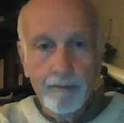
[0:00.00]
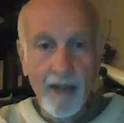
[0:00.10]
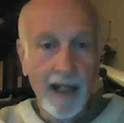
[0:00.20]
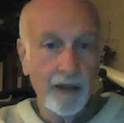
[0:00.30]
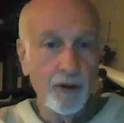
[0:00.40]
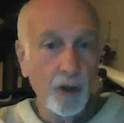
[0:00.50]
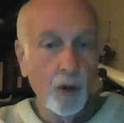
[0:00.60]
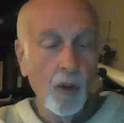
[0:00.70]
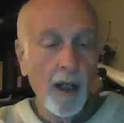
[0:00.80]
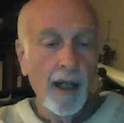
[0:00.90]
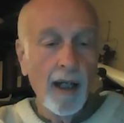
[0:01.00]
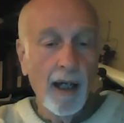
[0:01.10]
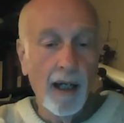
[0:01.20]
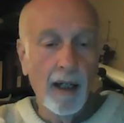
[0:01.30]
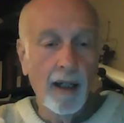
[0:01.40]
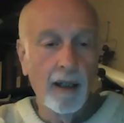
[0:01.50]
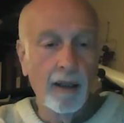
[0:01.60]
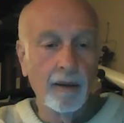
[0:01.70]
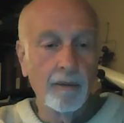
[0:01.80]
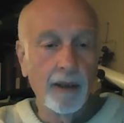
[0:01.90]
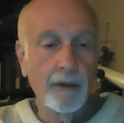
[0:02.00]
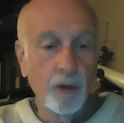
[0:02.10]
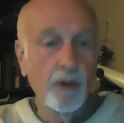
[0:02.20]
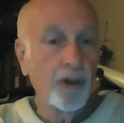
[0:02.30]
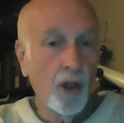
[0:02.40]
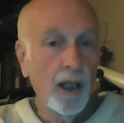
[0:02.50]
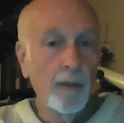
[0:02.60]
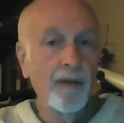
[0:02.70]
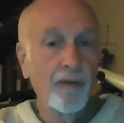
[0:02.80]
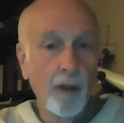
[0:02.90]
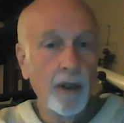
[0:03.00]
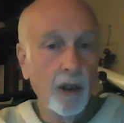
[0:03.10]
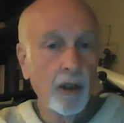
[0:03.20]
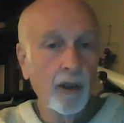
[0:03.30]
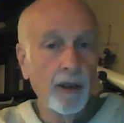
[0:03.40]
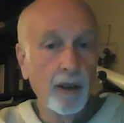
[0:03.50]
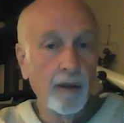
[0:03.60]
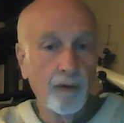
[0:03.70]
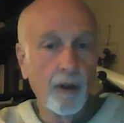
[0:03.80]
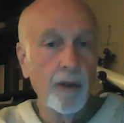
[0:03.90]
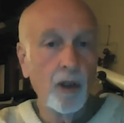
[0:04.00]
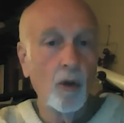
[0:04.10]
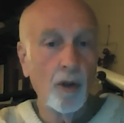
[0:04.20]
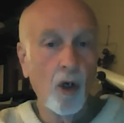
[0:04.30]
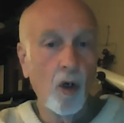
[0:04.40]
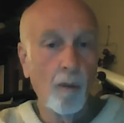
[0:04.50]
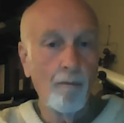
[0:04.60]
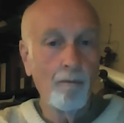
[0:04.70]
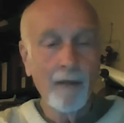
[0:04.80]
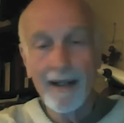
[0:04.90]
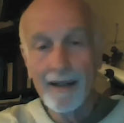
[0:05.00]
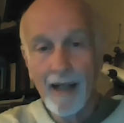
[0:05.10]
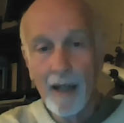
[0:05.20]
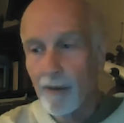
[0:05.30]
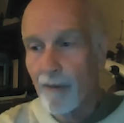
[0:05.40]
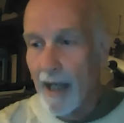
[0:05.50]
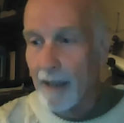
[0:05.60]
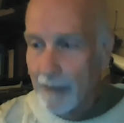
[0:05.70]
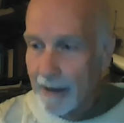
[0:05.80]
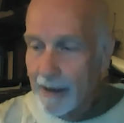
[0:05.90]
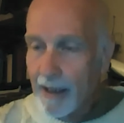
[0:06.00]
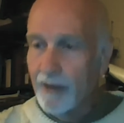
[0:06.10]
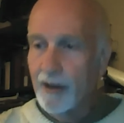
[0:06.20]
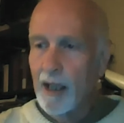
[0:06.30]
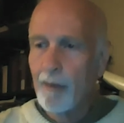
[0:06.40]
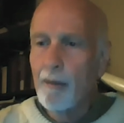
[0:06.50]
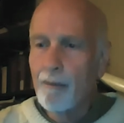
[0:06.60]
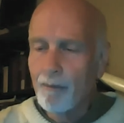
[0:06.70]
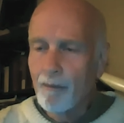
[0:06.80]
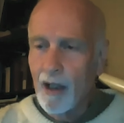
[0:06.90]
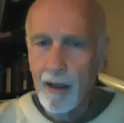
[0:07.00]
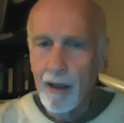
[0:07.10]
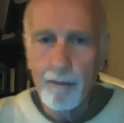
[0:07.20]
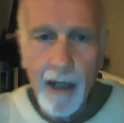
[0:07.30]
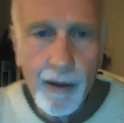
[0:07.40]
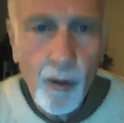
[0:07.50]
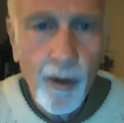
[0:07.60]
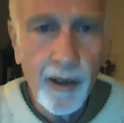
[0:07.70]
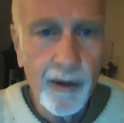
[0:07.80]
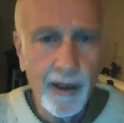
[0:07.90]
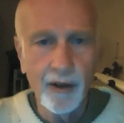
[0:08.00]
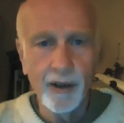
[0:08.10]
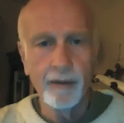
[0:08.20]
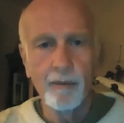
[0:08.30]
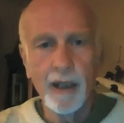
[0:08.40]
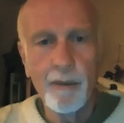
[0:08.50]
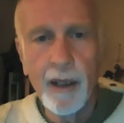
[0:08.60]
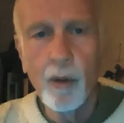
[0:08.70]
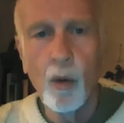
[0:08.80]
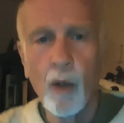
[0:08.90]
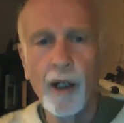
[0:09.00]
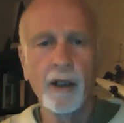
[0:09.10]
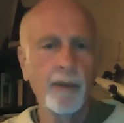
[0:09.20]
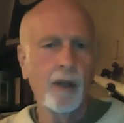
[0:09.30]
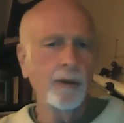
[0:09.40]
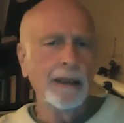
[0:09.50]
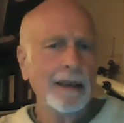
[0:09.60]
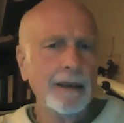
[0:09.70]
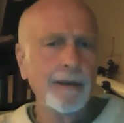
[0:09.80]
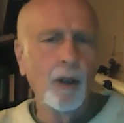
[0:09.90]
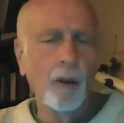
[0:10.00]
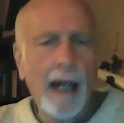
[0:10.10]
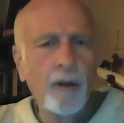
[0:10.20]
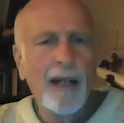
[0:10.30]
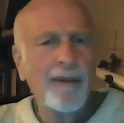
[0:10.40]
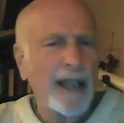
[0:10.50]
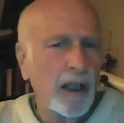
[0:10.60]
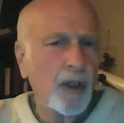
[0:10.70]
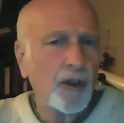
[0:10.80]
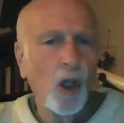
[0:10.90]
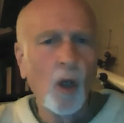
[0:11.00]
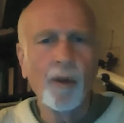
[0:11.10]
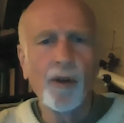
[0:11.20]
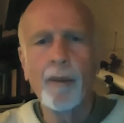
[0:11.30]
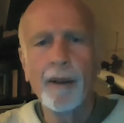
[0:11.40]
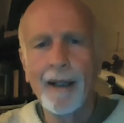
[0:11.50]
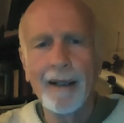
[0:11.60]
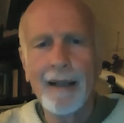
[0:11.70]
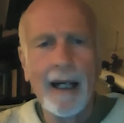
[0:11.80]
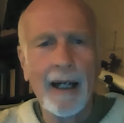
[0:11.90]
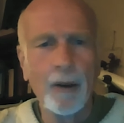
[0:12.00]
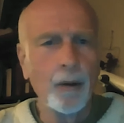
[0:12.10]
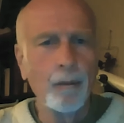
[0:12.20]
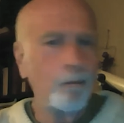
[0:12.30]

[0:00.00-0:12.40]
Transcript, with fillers: and do uh, do astronomy from your uh, from your own home an example of that has come up um, I know that uh, many people wonder about, you know, I don't have a telescope or something like that, or